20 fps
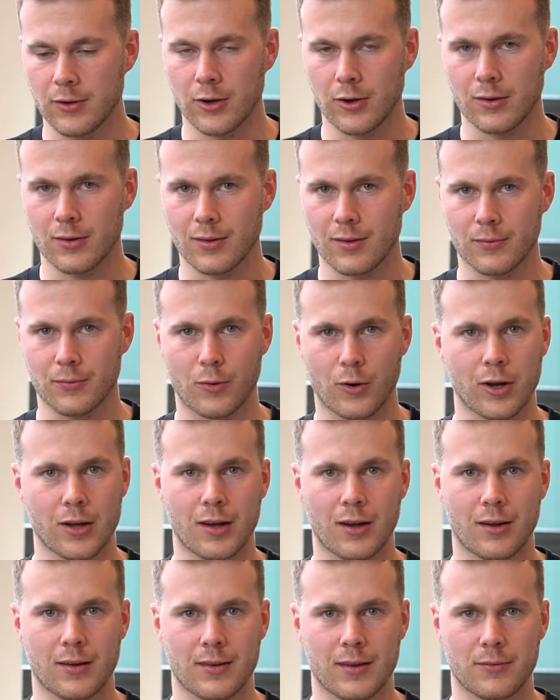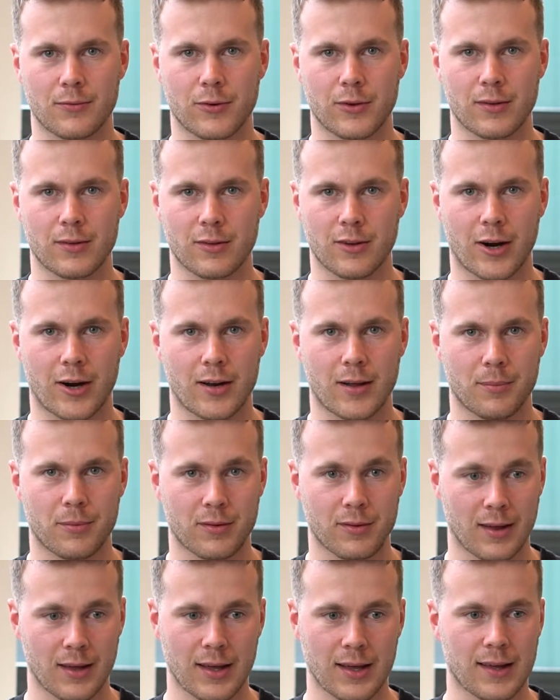years of working on different
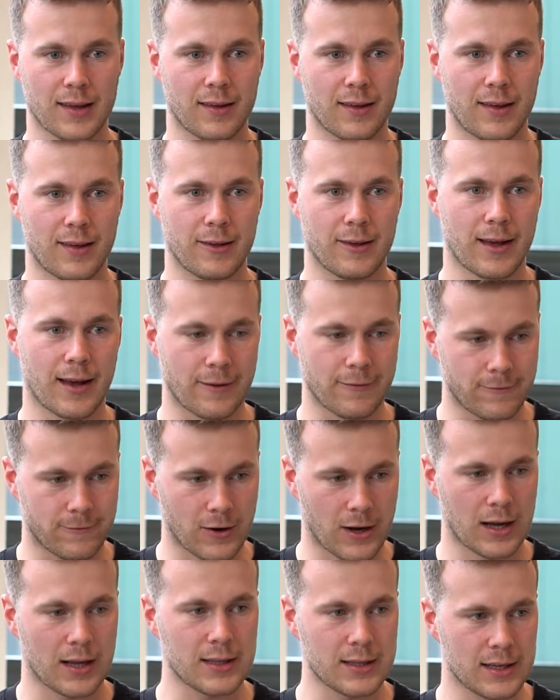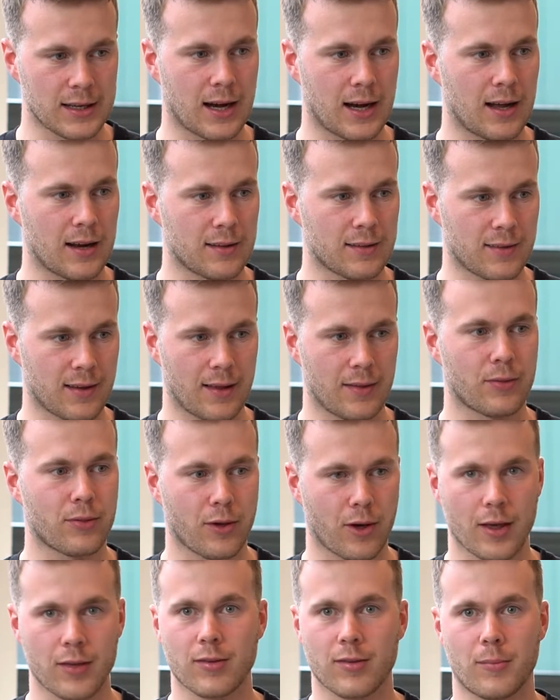startups, I finally got a
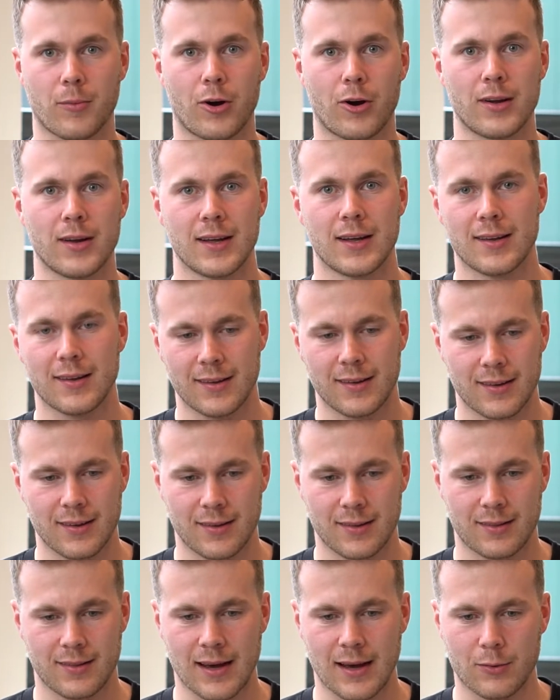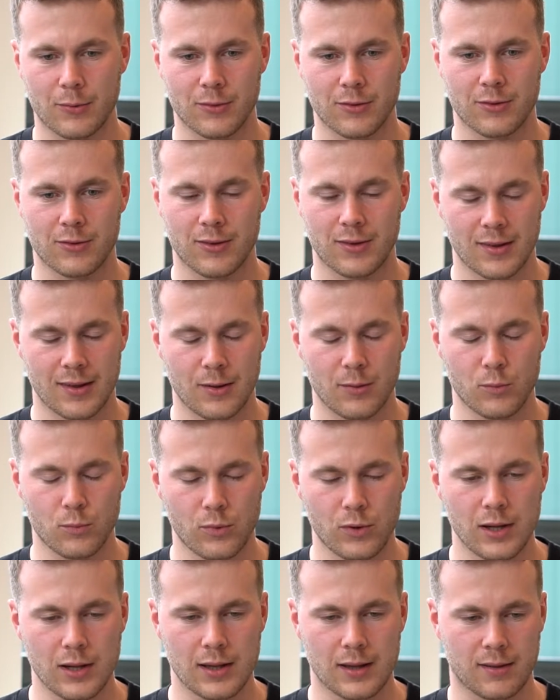10th customer. That was
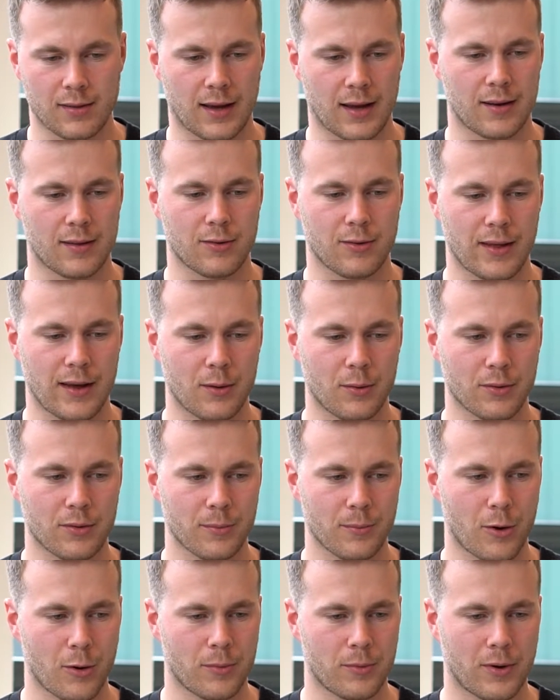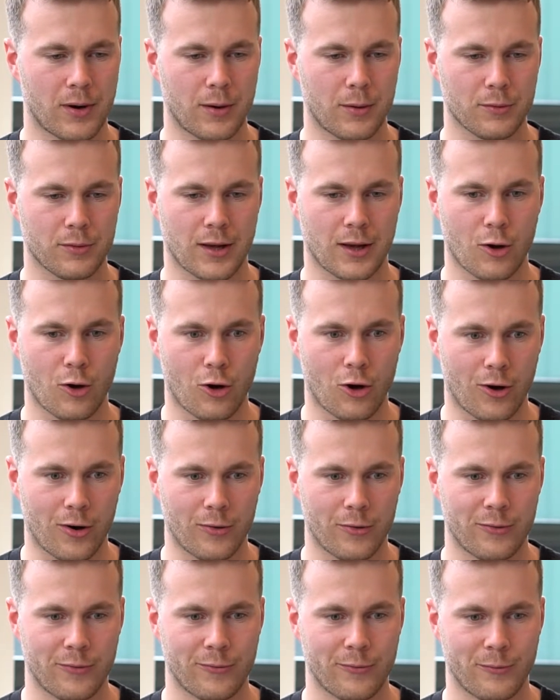really exciting. So that was the moment where I was like,
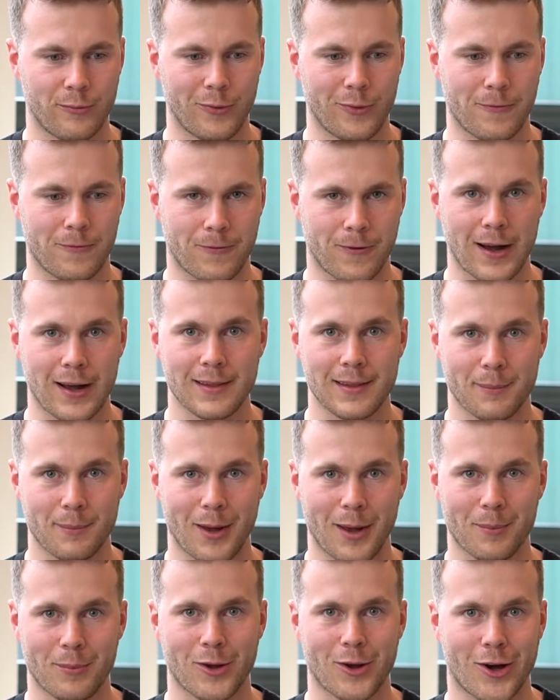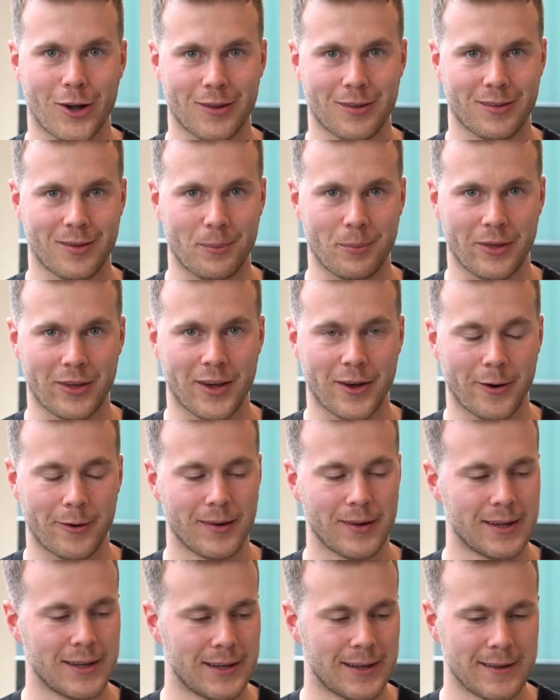oh, we finally might be onto something here.
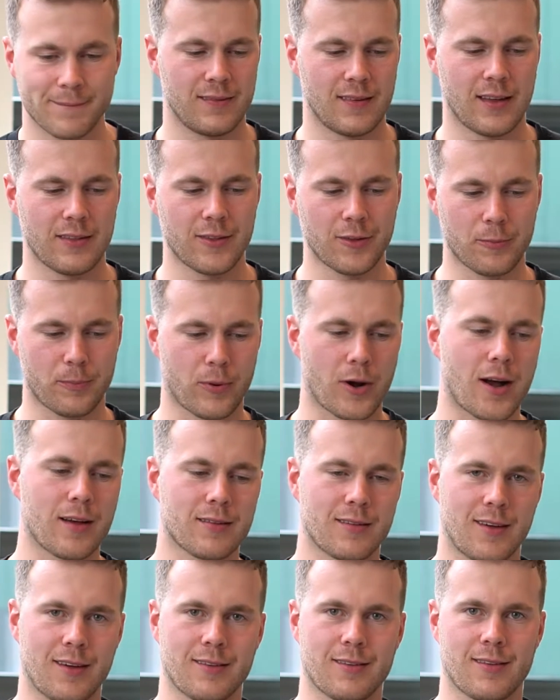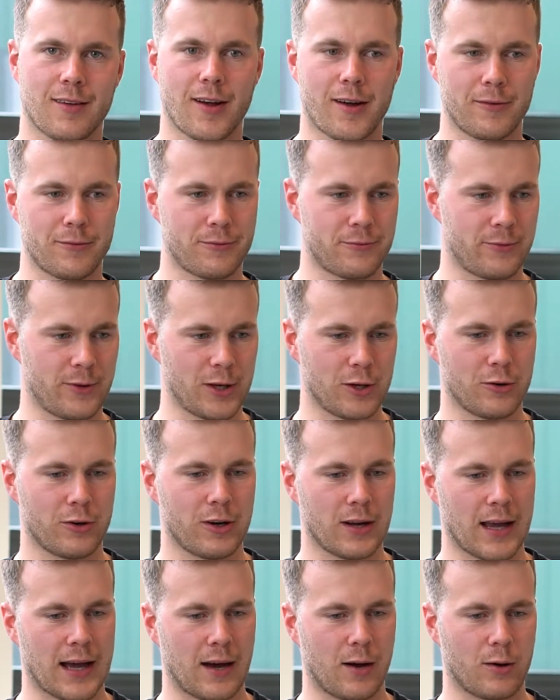In this process of
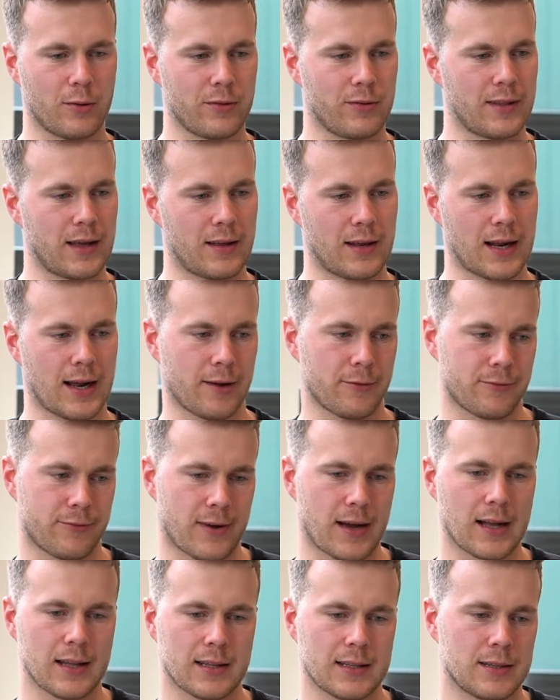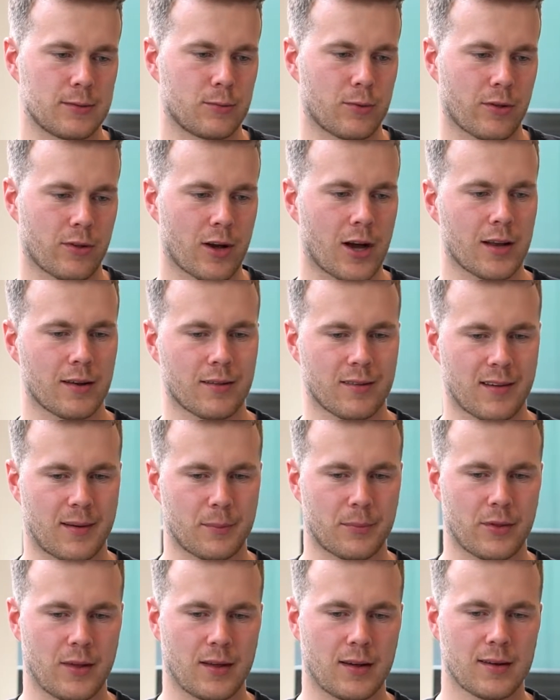figuring out that I finally was onto
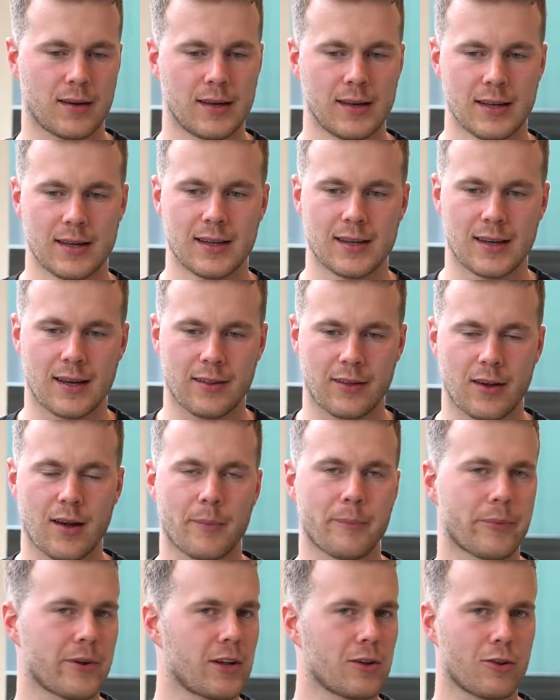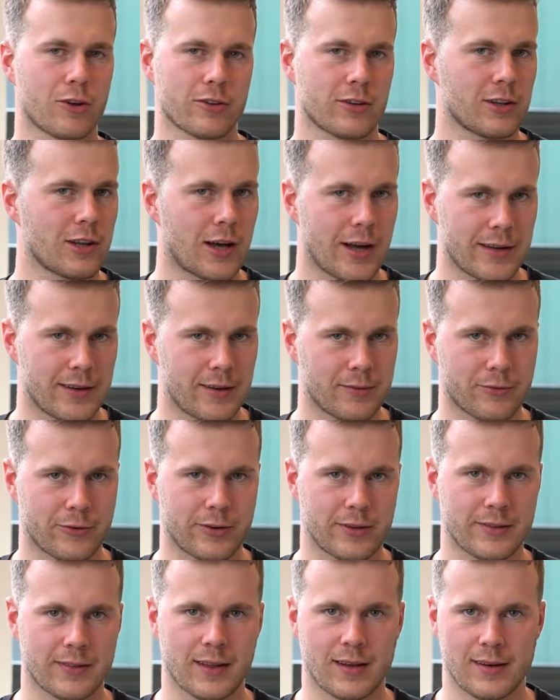something, the company looked a lot
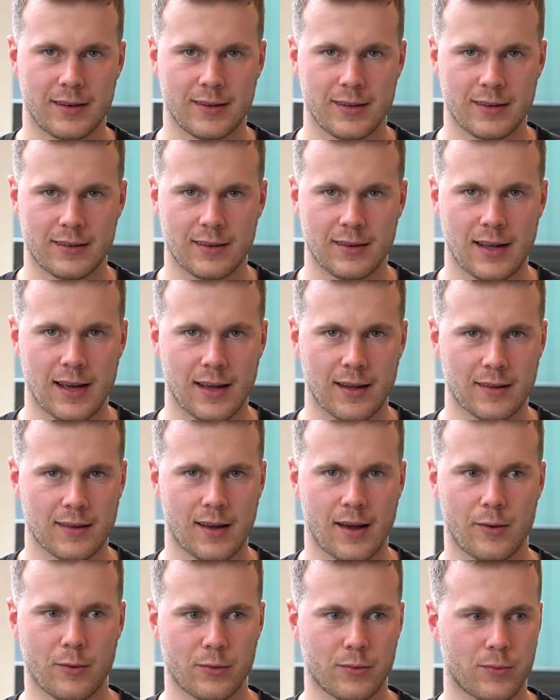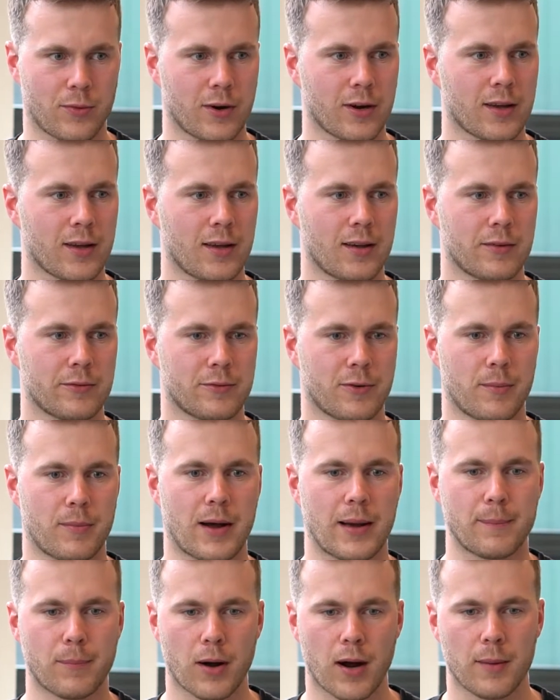different than it did today. I was working from
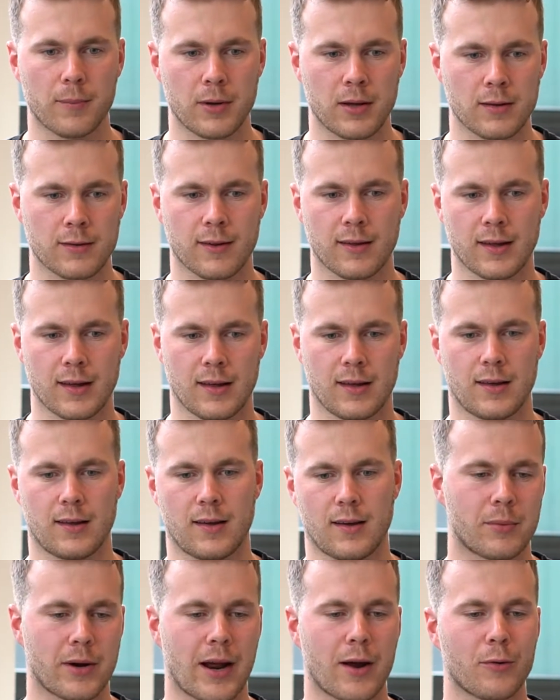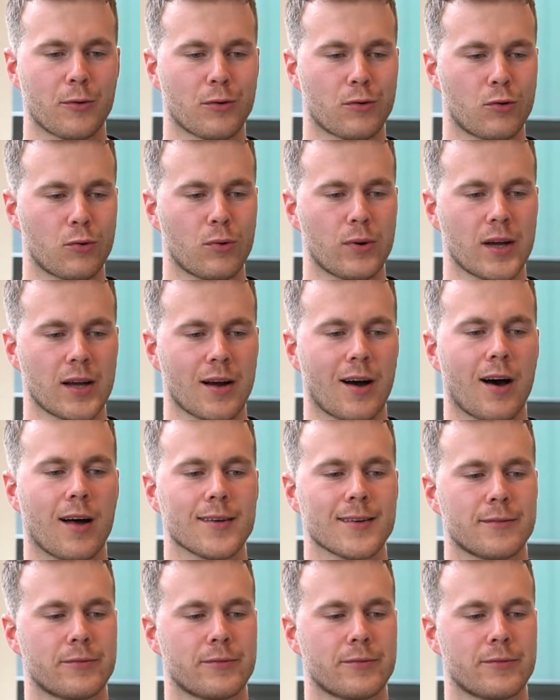my apartment, but I was doing all